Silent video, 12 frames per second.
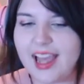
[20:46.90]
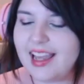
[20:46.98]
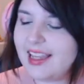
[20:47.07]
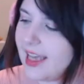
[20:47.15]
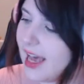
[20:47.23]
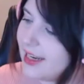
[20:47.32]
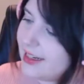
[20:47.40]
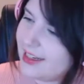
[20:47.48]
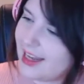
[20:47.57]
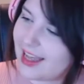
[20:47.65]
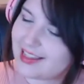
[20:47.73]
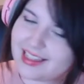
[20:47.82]
Cannon,
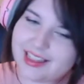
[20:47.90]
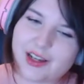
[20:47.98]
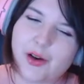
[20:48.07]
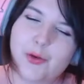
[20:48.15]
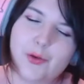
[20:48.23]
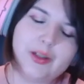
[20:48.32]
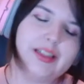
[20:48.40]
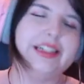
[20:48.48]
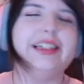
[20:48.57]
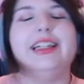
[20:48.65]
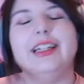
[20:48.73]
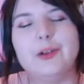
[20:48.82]
how's it
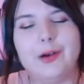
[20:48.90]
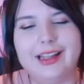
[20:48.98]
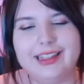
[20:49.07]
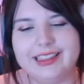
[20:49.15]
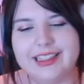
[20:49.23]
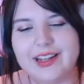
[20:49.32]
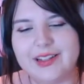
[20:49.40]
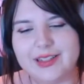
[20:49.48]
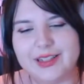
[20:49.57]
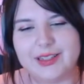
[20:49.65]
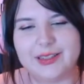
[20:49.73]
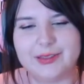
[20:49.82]
going?
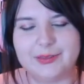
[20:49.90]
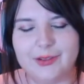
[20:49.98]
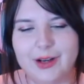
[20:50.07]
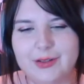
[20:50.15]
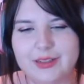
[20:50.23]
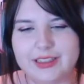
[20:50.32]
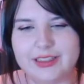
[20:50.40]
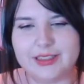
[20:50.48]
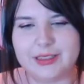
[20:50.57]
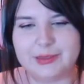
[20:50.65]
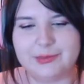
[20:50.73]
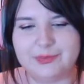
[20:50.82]
Welcome,
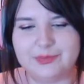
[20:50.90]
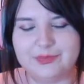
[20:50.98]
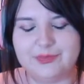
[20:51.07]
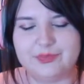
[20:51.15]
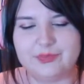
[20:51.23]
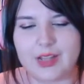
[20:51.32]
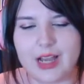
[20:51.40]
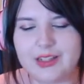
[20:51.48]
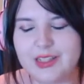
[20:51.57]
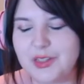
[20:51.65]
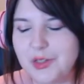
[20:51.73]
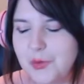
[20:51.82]
welcome. How
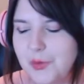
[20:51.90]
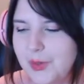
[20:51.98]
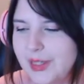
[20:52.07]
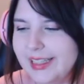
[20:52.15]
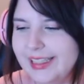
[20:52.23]
you doing?